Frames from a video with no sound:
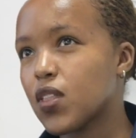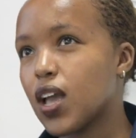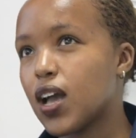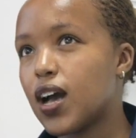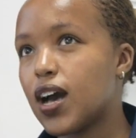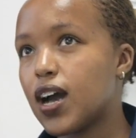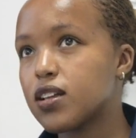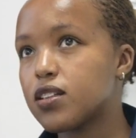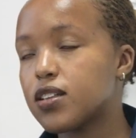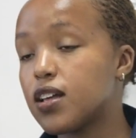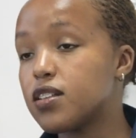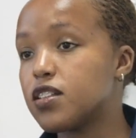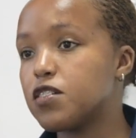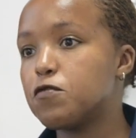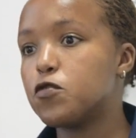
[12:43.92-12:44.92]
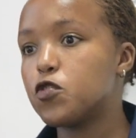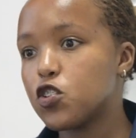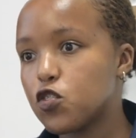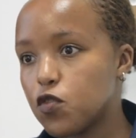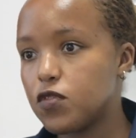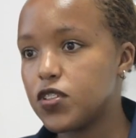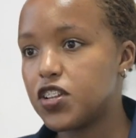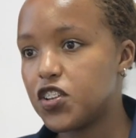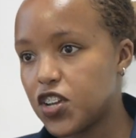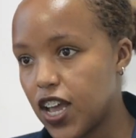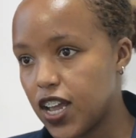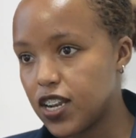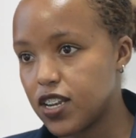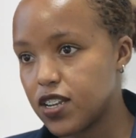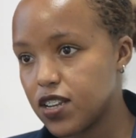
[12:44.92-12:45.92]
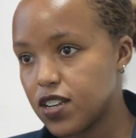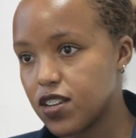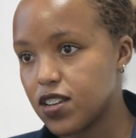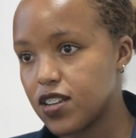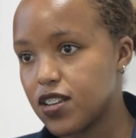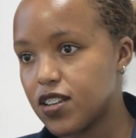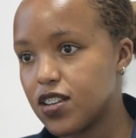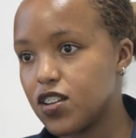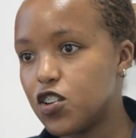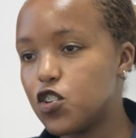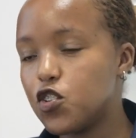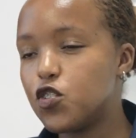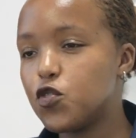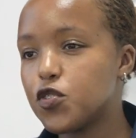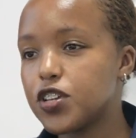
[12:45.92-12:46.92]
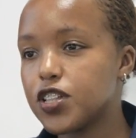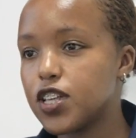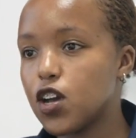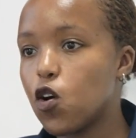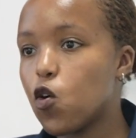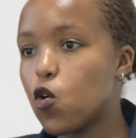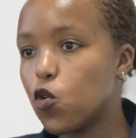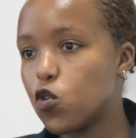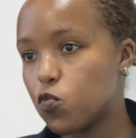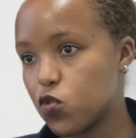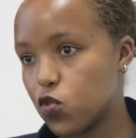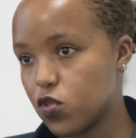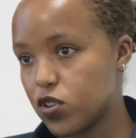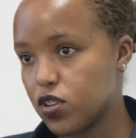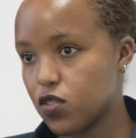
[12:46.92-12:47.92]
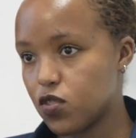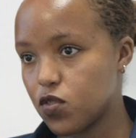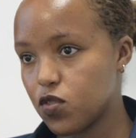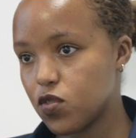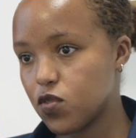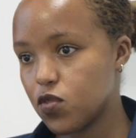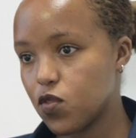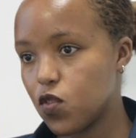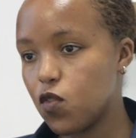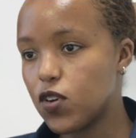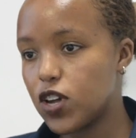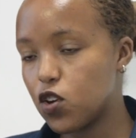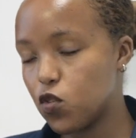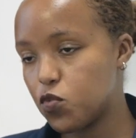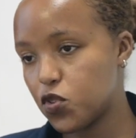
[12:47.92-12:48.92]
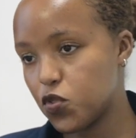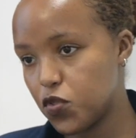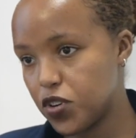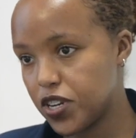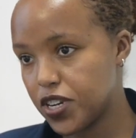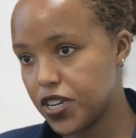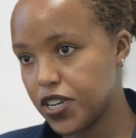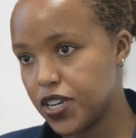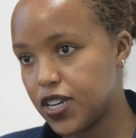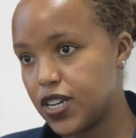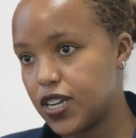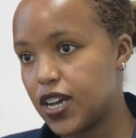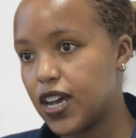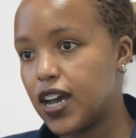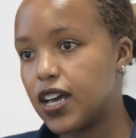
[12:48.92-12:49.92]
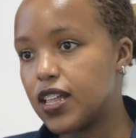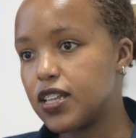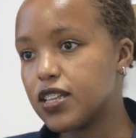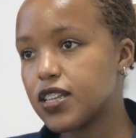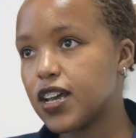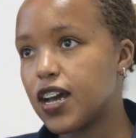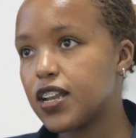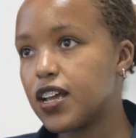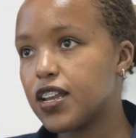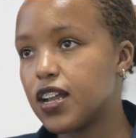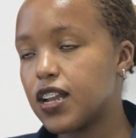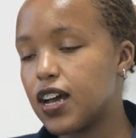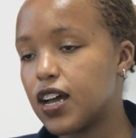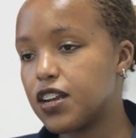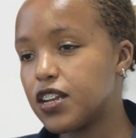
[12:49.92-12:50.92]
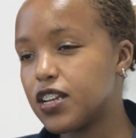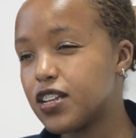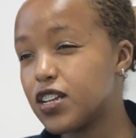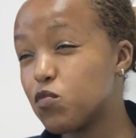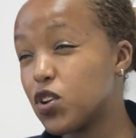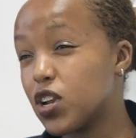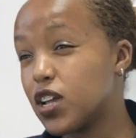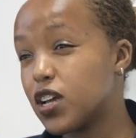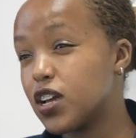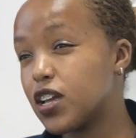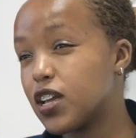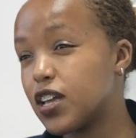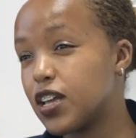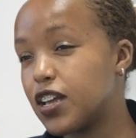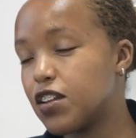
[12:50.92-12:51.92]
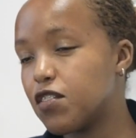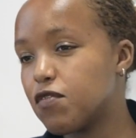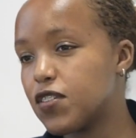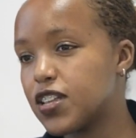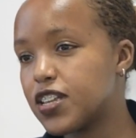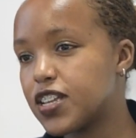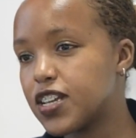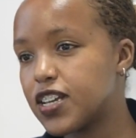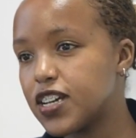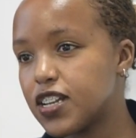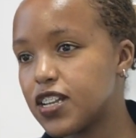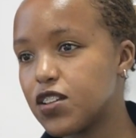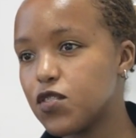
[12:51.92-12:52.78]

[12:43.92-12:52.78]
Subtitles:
acts as the voice of the child during the whole process of adoption. This guardian ad litem will investigate,